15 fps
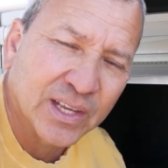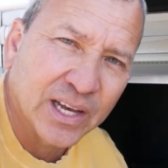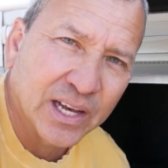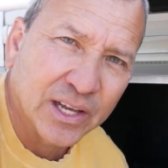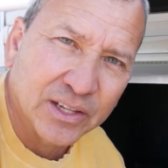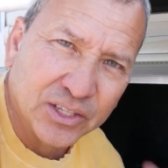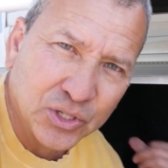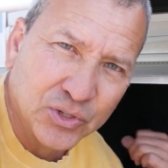
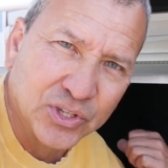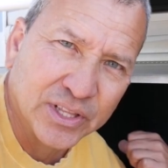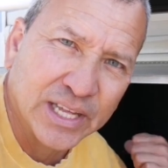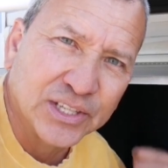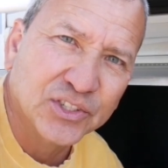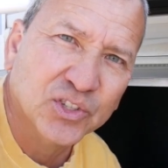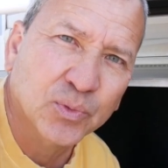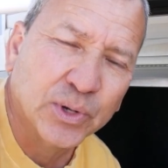using
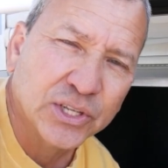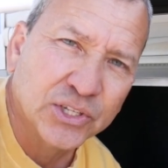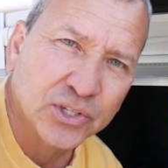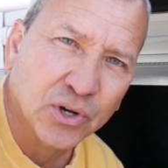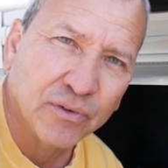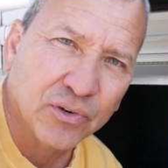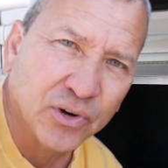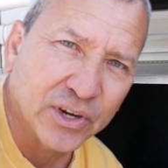that switch
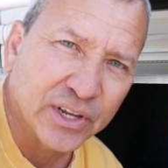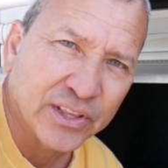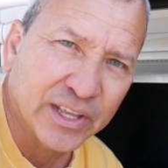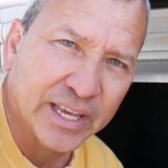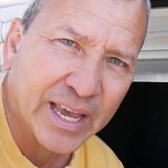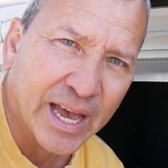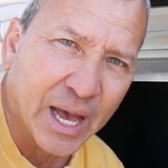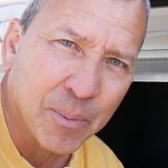over in the
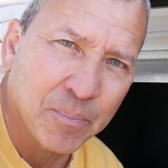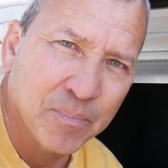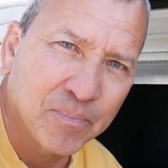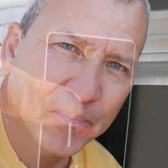cab.